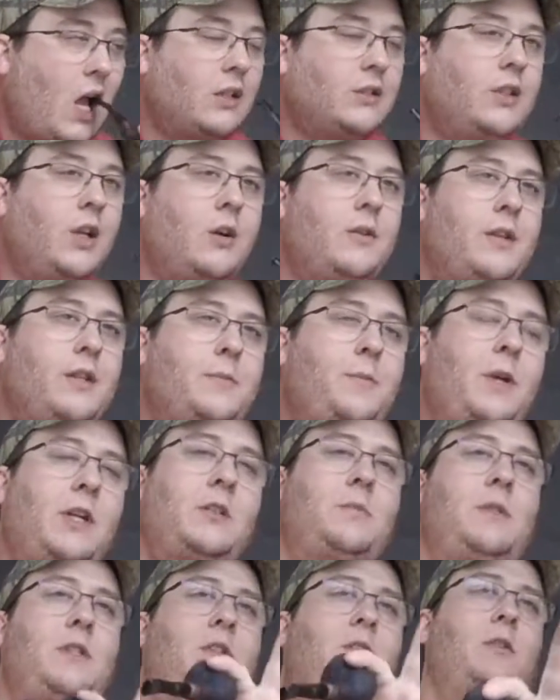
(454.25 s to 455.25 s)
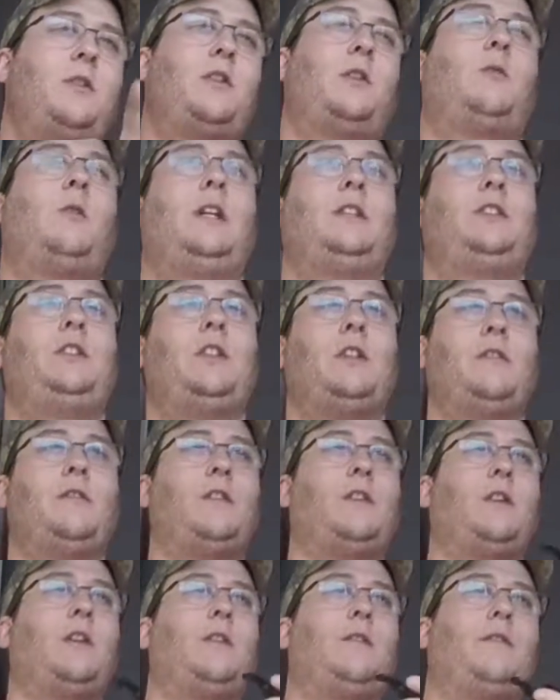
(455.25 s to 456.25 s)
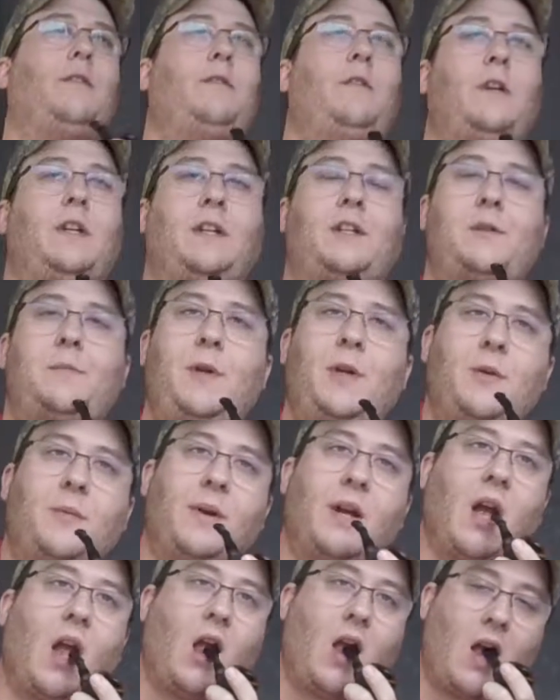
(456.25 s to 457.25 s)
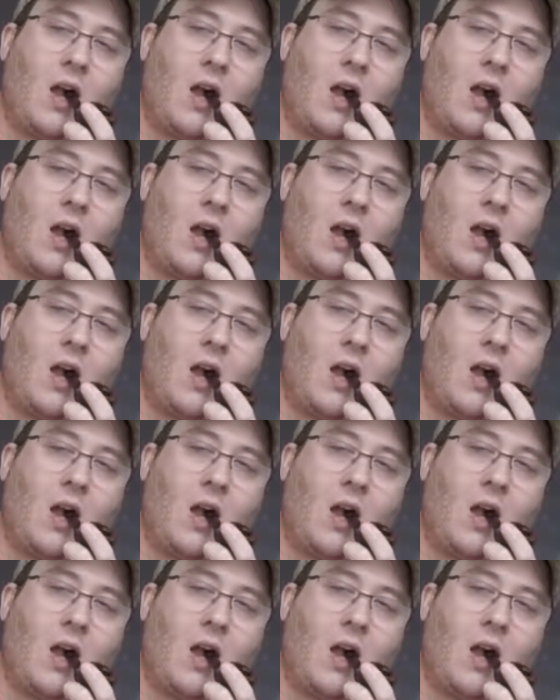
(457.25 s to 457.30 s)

So this brings me to a question of a fun experiment.